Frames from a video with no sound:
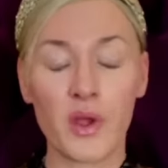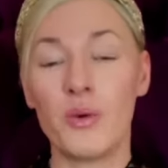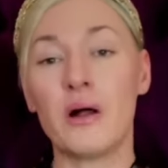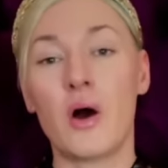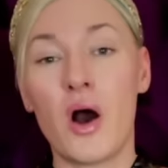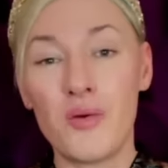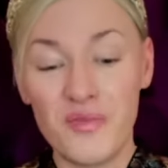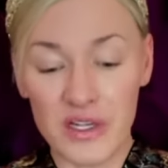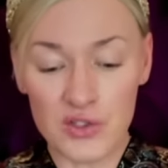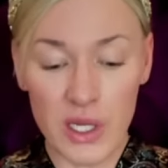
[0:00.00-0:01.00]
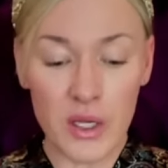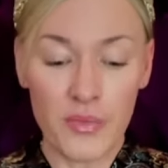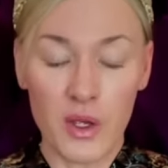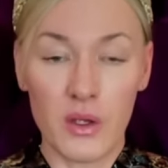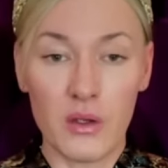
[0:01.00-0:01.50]
Well, obviously,
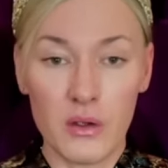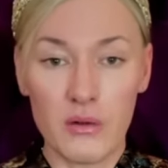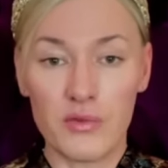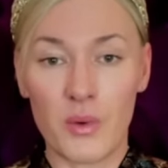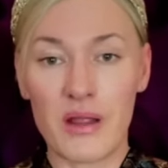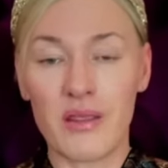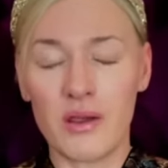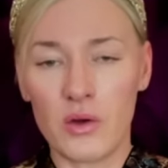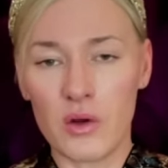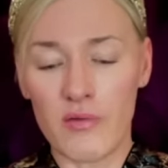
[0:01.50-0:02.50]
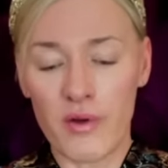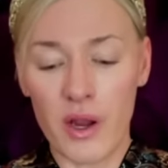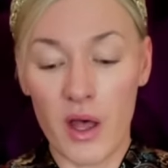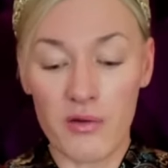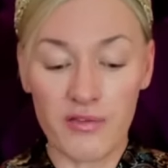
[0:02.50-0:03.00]
for one thing, you're not
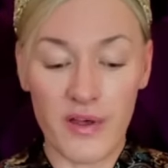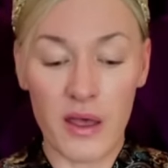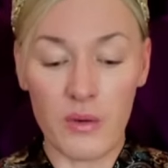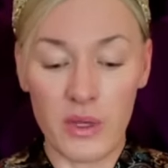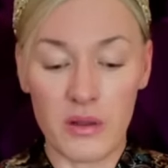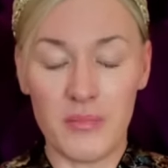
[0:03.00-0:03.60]
very au fait with